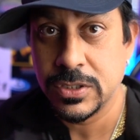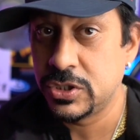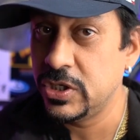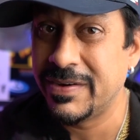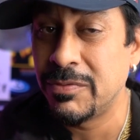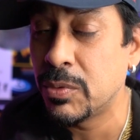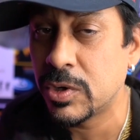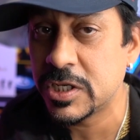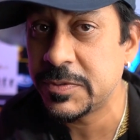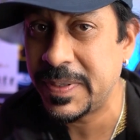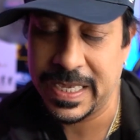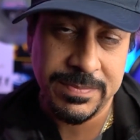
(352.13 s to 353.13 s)
Do you have a
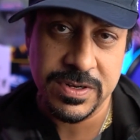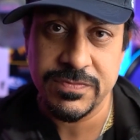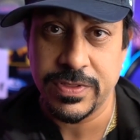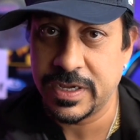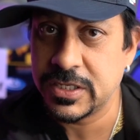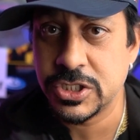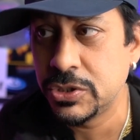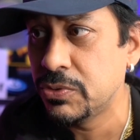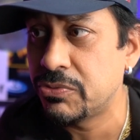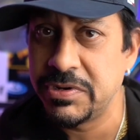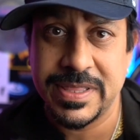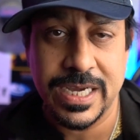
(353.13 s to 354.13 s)
mortgage payment of like
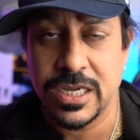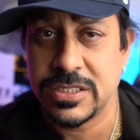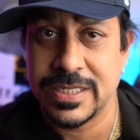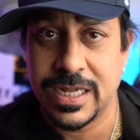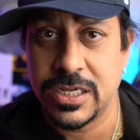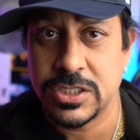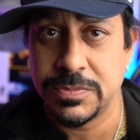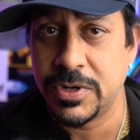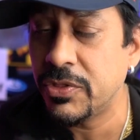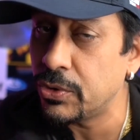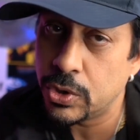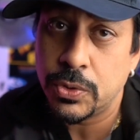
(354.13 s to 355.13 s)
$2,000-$3,000 a
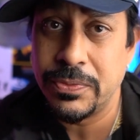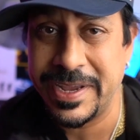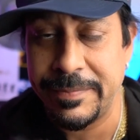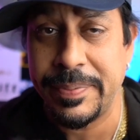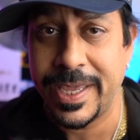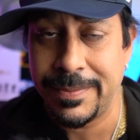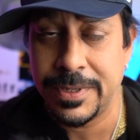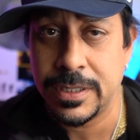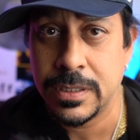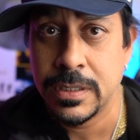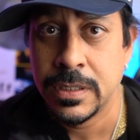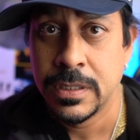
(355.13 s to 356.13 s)
month, or a rent payment?